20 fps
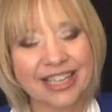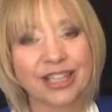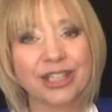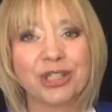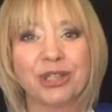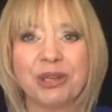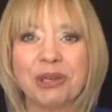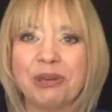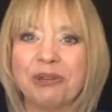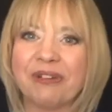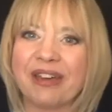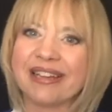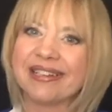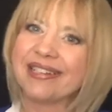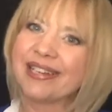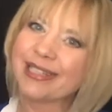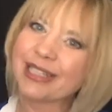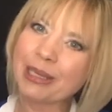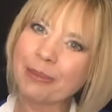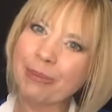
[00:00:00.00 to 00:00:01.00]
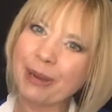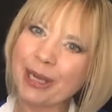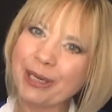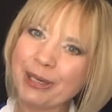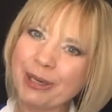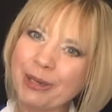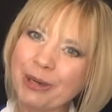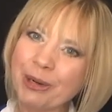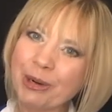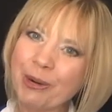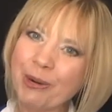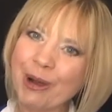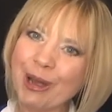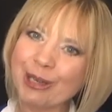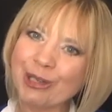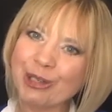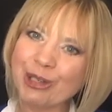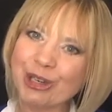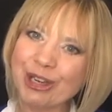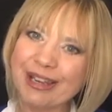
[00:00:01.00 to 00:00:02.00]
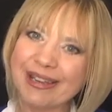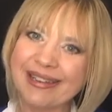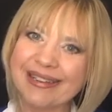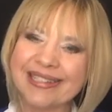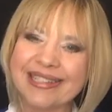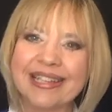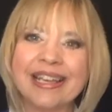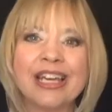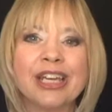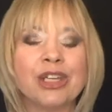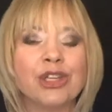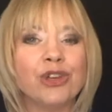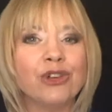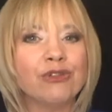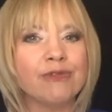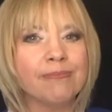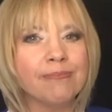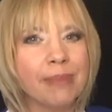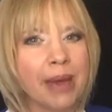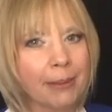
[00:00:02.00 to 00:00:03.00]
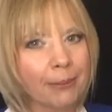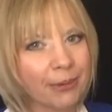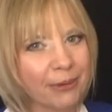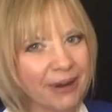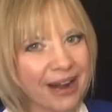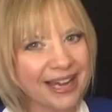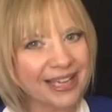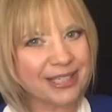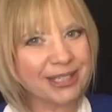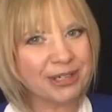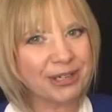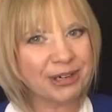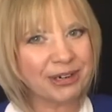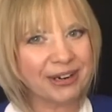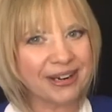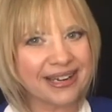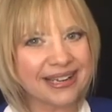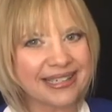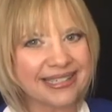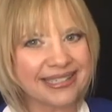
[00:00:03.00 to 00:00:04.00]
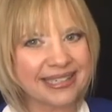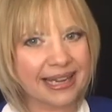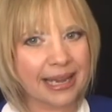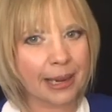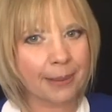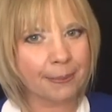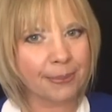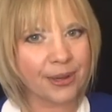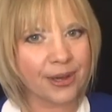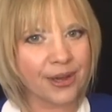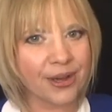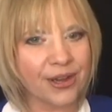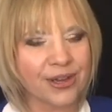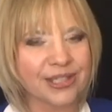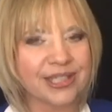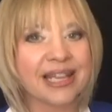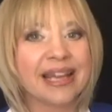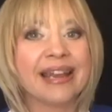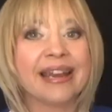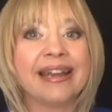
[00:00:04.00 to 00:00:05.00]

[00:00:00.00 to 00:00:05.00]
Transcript: So you've anticipated your questions, you've memorized your examples,